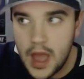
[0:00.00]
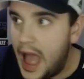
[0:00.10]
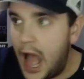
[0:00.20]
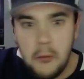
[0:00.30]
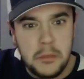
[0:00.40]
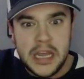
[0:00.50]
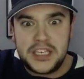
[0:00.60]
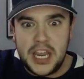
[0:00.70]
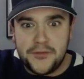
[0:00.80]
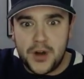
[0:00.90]
how many
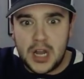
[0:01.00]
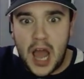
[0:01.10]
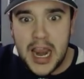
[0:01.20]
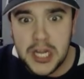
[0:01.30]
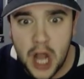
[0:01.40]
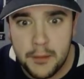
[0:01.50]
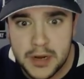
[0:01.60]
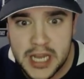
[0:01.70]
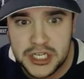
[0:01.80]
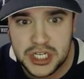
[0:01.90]
different line
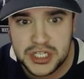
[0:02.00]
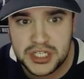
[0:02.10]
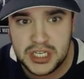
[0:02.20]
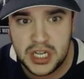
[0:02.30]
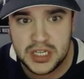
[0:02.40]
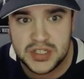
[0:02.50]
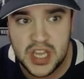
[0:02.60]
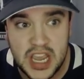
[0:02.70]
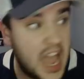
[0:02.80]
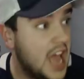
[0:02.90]
combinations did you
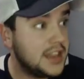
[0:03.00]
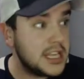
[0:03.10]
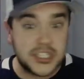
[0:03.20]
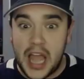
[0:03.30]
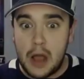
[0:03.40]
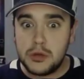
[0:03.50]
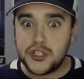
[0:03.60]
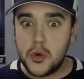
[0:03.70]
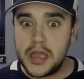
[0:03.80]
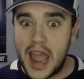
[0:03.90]
see? This guy was
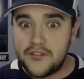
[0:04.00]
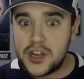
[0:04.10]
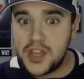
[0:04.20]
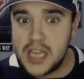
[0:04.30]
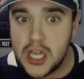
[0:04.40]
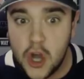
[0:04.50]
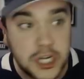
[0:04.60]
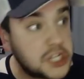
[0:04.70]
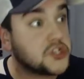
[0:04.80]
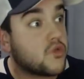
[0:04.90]
doing everything he could
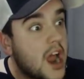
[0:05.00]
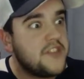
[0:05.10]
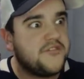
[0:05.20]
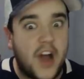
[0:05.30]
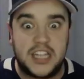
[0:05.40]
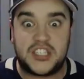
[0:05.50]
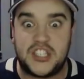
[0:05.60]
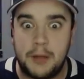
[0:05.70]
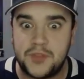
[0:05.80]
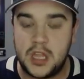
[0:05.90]
to try and find
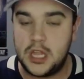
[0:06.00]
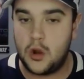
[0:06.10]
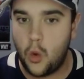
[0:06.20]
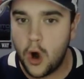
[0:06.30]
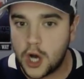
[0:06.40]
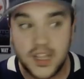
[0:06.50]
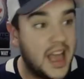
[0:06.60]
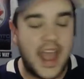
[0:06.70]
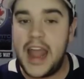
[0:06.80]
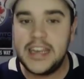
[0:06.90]
something that worked,
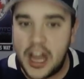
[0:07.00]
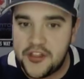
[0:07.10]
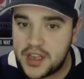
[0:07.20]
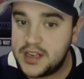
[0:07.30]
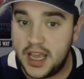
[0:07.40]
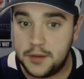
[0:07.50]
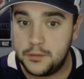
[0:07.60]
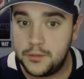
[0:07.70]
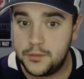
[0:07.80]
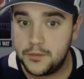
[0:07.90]
and nothing did.
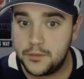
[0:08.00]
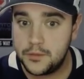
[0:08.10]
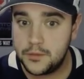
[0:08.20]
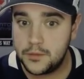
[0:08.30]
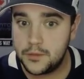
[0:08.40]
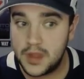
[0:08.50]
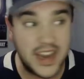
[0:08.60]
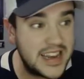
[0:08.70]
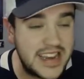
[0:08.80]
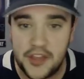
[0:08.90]

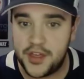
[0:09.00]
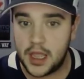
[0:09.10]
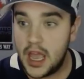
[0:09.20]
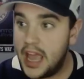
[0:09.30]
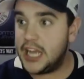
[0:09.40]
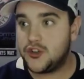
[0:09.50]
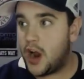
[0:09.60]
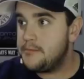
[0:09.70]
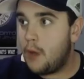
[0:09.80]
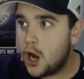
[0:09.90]
Nothing. He
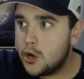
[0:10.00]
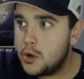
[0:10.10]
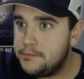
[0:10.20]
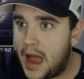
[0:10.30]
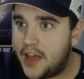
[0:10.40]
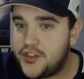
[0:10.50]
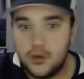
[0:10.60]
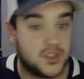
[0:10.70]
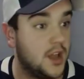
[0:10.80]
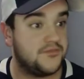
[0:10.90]
tried Marner with
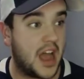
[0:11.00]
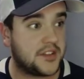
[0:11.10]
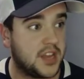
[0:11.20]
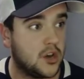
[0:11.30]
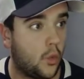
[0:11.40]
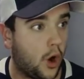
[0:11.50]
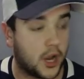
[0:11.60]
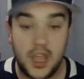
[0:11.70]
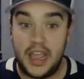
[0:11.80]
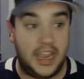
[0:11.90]
Matthews. That didn't work.
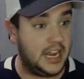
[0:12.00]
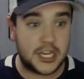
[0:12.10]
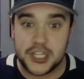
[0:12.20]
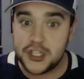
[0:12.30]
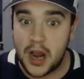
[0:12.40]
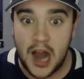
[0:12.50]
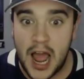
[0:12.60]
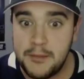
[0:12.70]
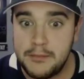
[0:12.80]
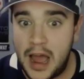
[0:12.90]
He initially tried
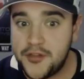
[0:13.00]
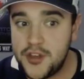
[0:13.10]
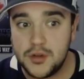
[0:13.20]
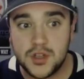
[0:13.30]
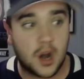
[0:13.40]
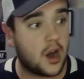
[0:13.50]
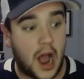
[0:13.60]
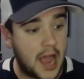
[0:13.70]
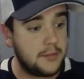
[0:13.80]
Hyman Nylander